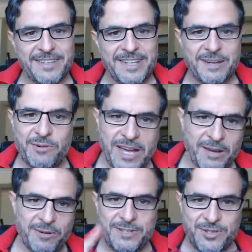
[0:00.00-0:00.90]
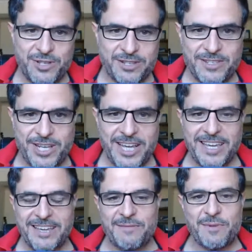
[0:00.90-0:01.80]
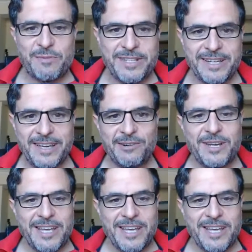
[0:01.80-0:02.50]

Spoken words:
I was just checking a moment ago.